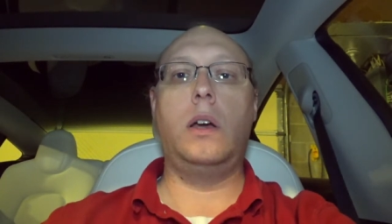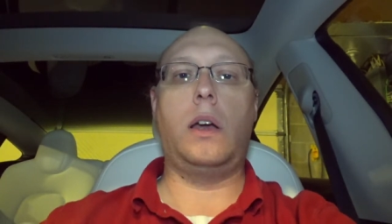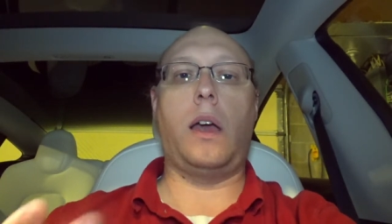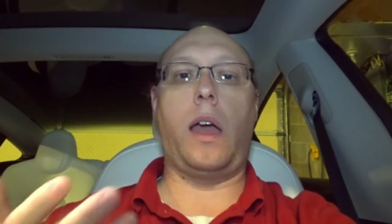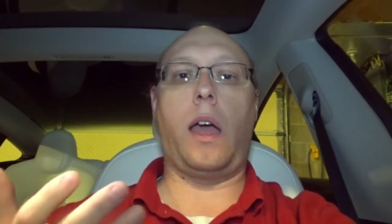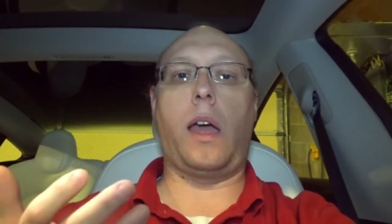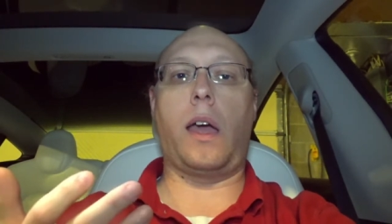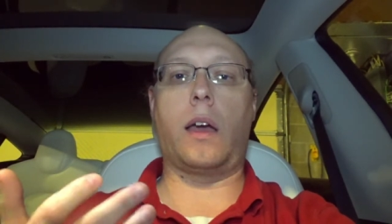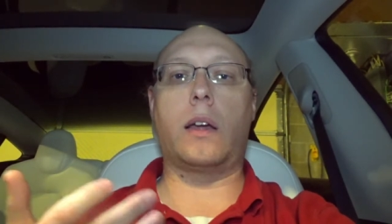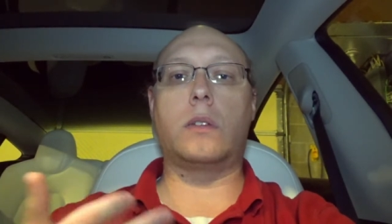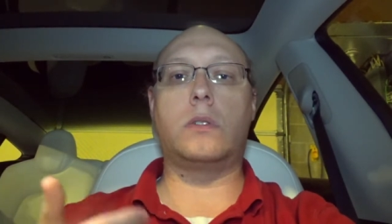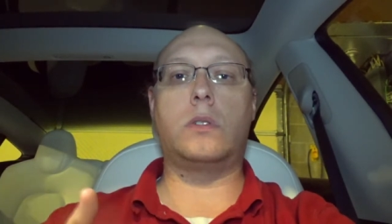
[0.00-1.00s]

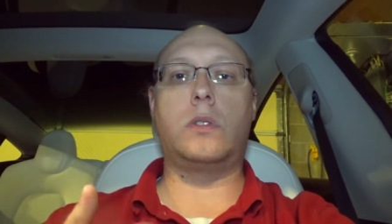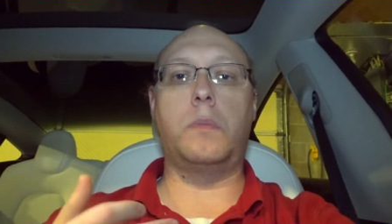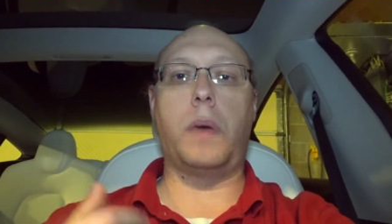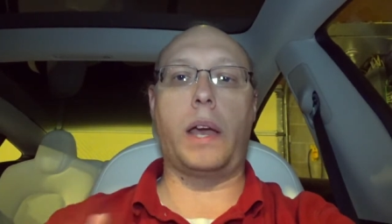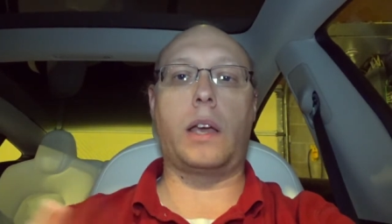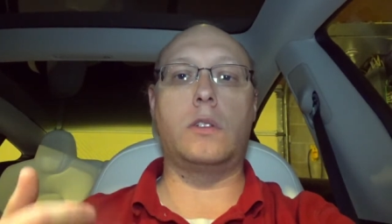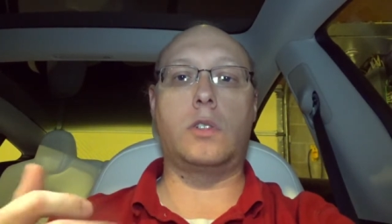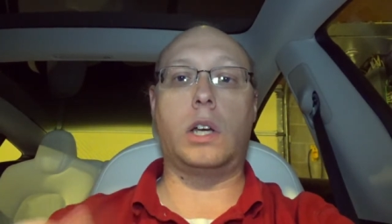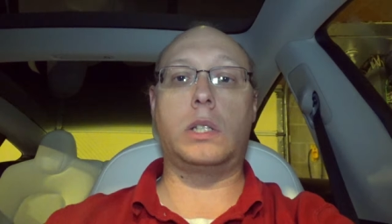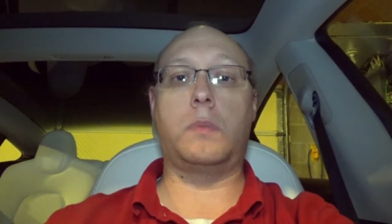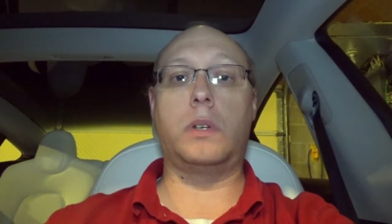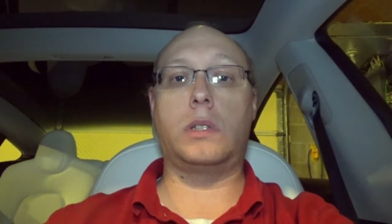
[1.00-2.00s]
and to make
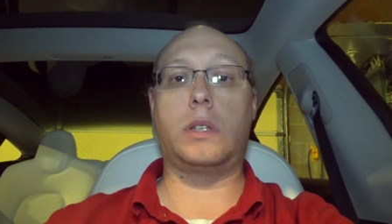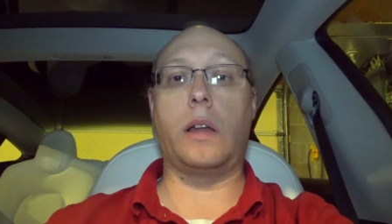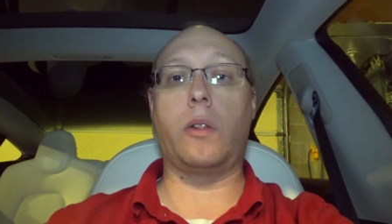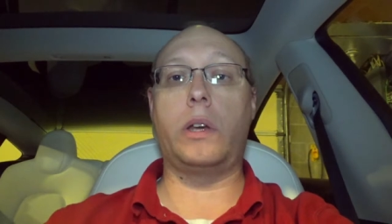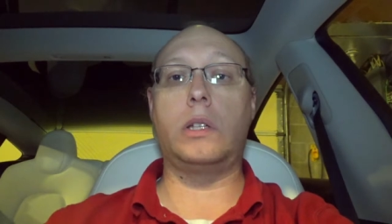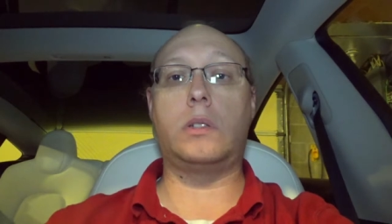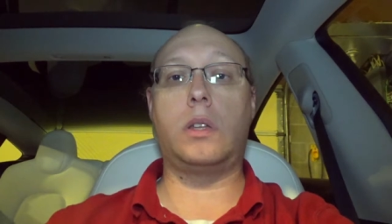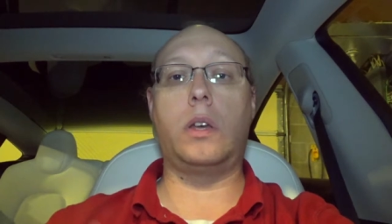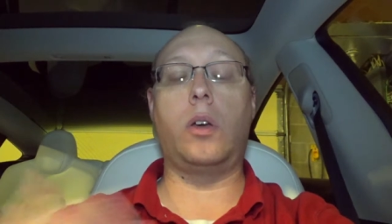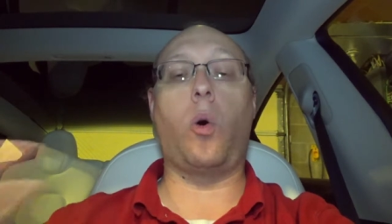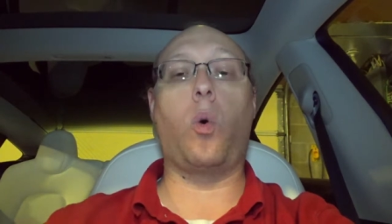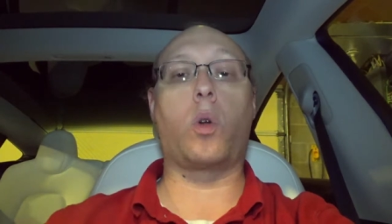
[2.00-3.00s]
adjustments at least to
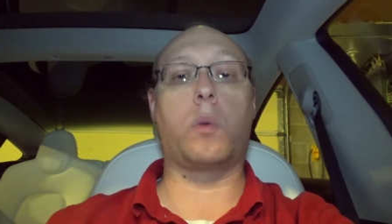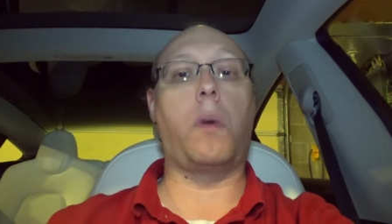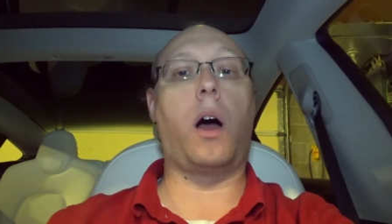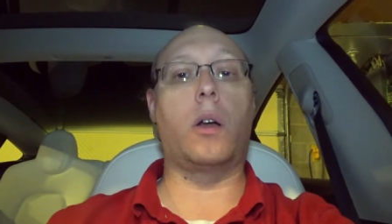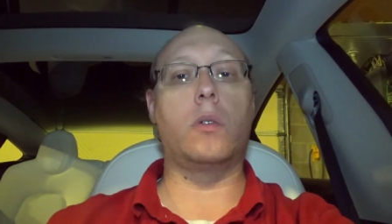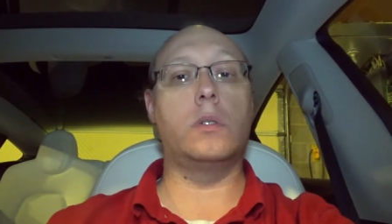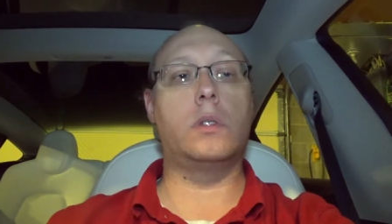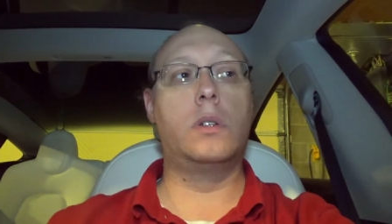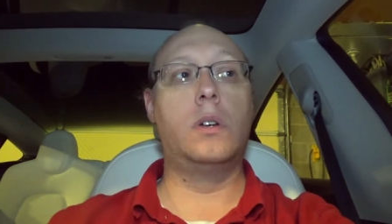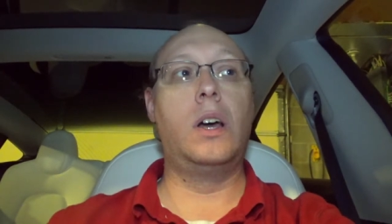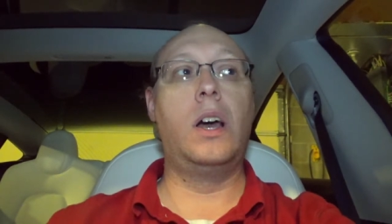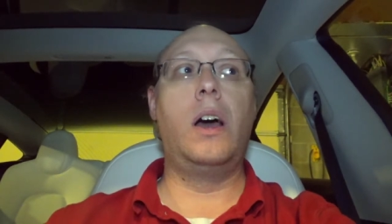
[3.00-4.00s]
the older models.
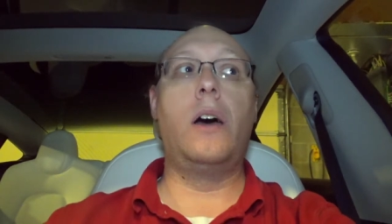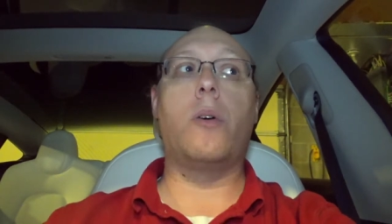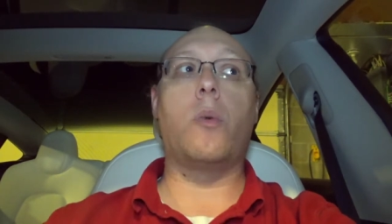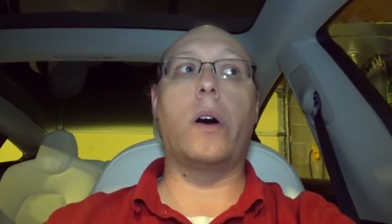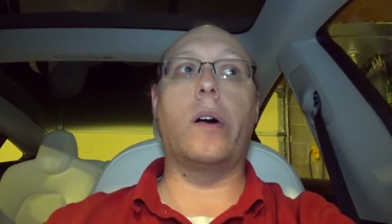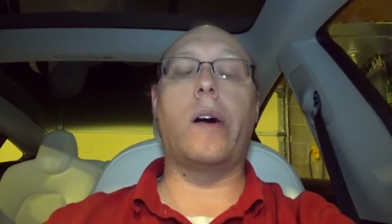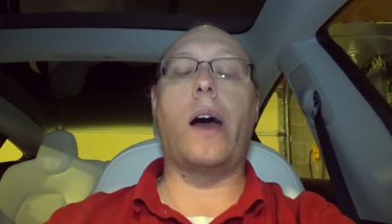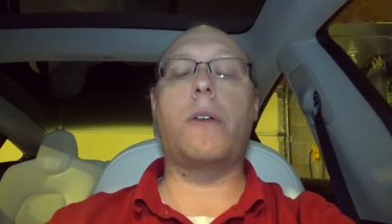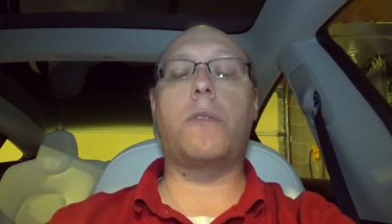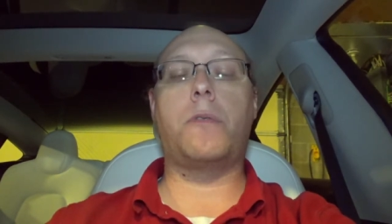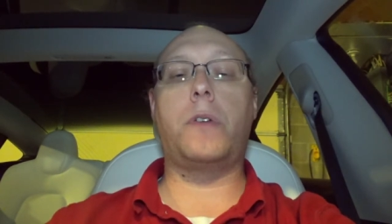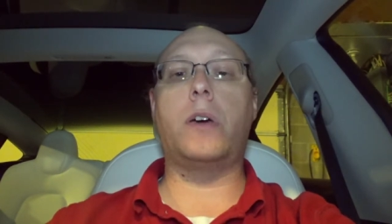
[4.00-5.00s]
Well, I
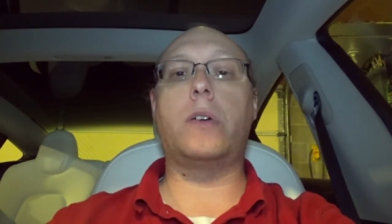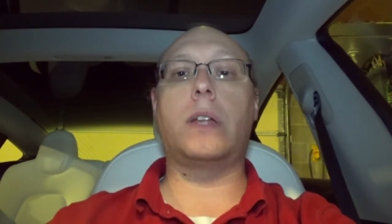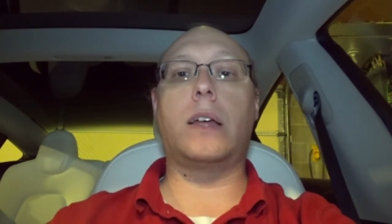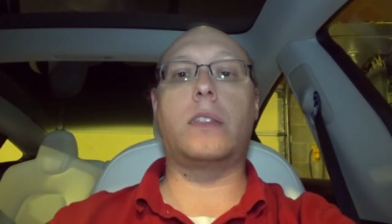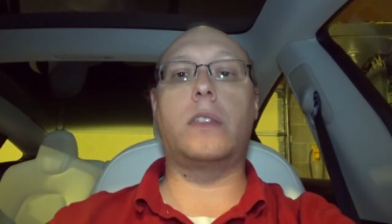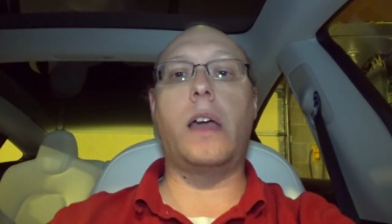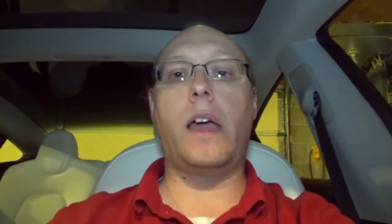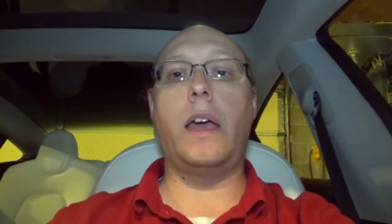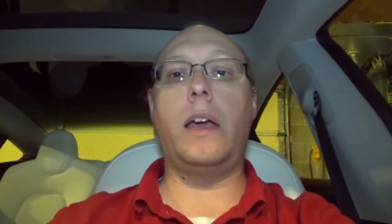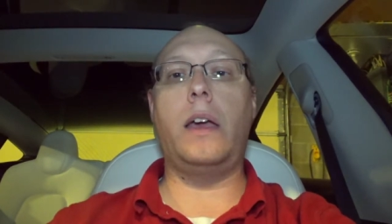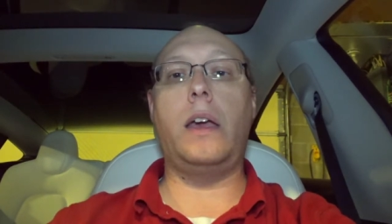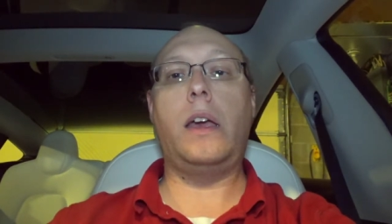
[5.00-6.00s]
have a feeling that
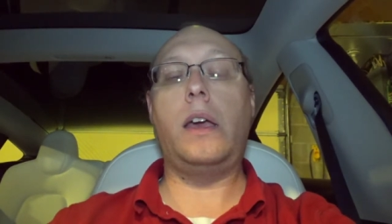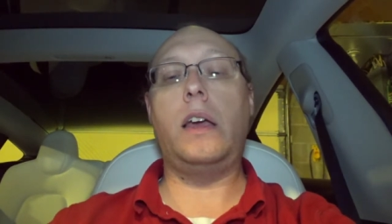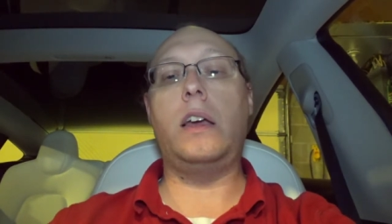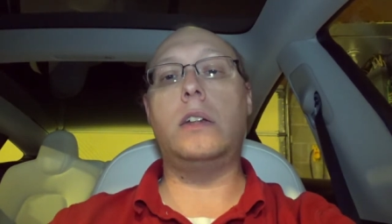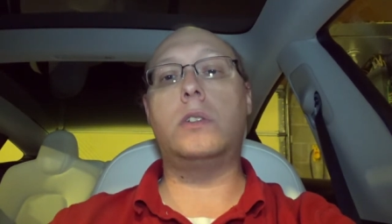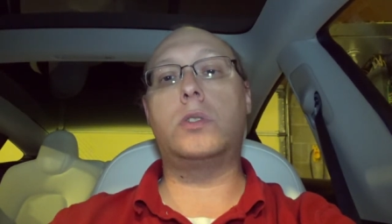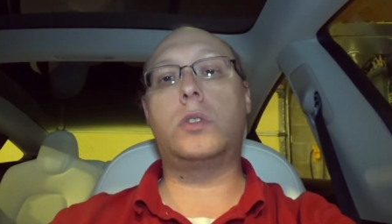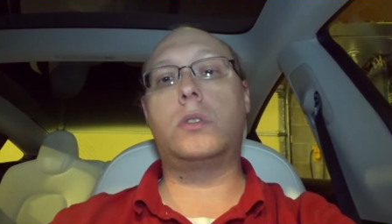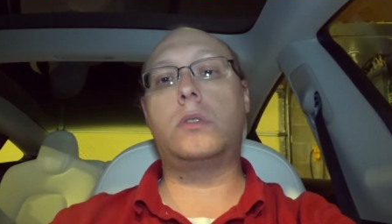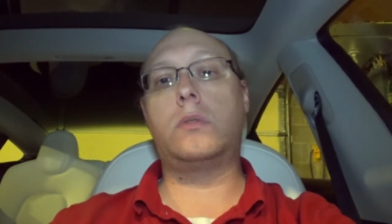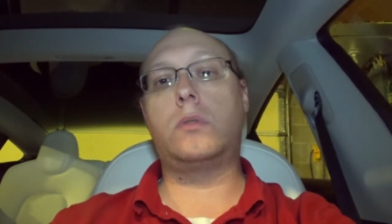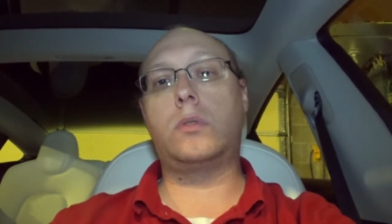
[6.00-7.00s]
they
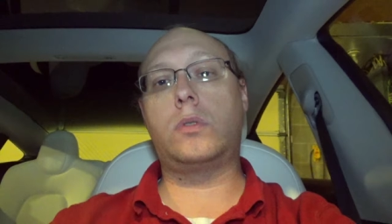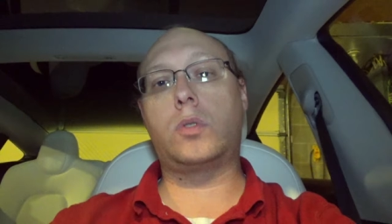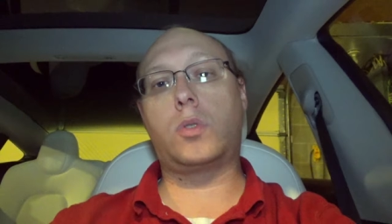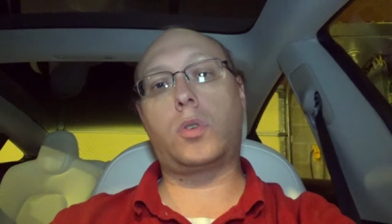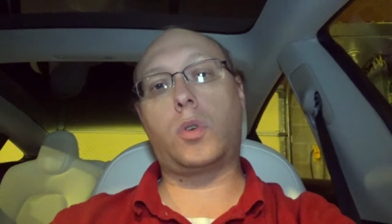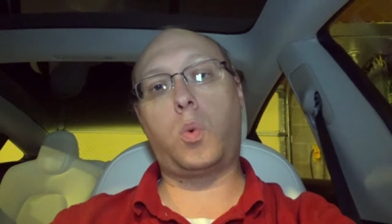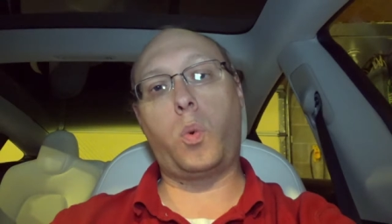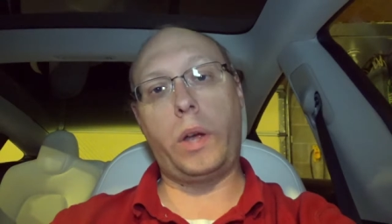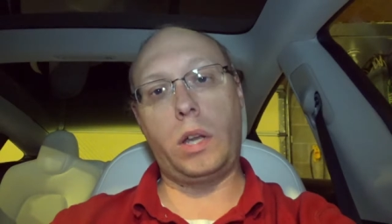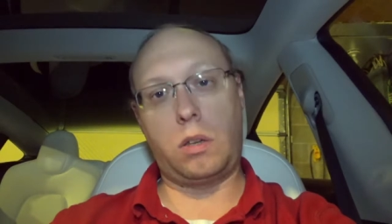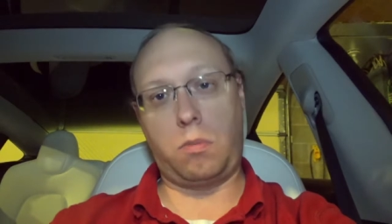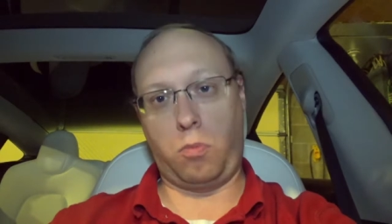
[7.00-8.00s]

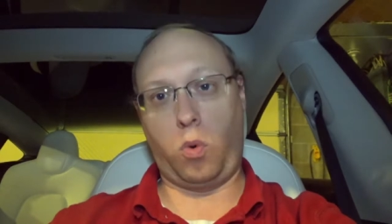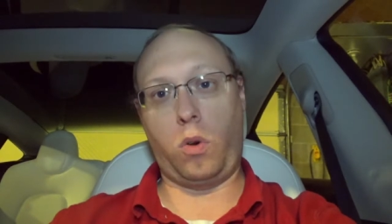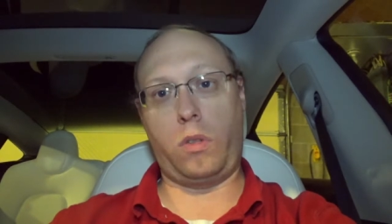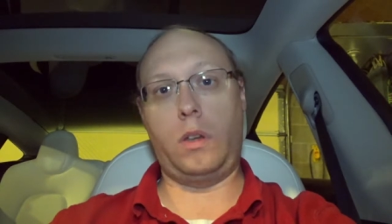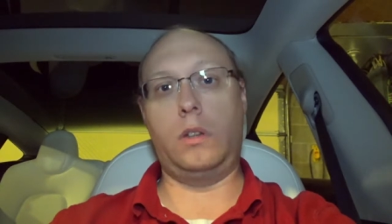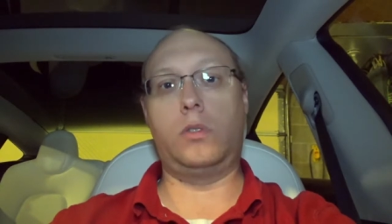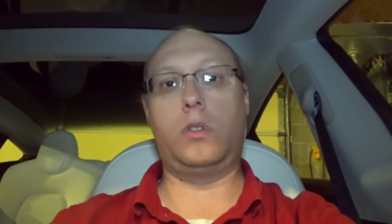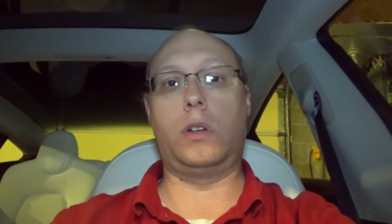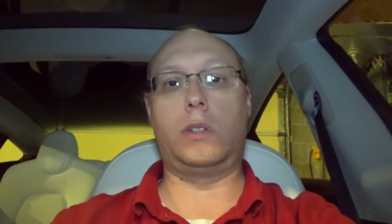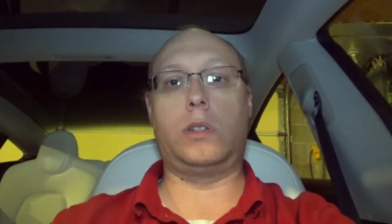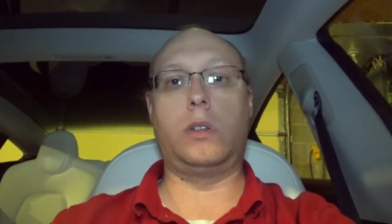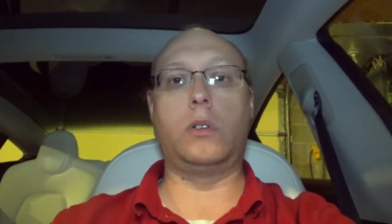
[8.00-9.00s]
tweaked more than
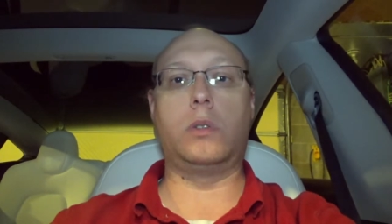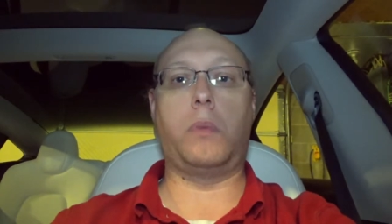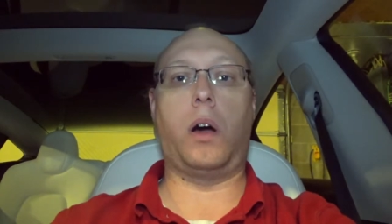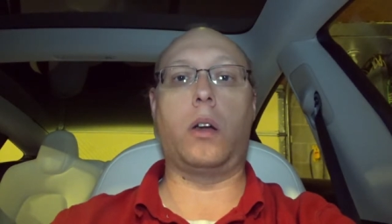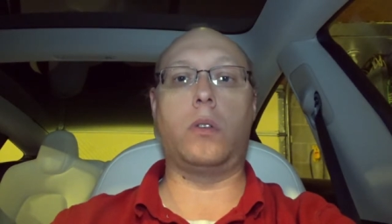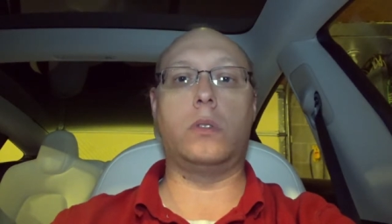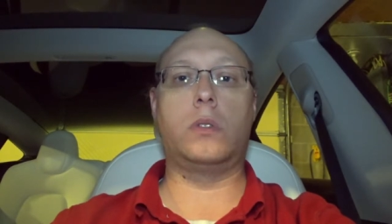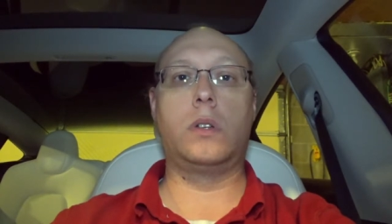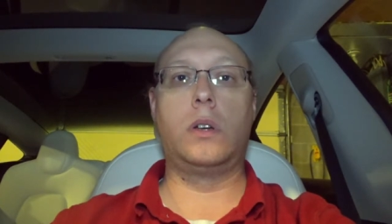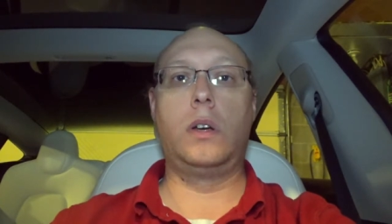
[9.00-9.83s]
just those models.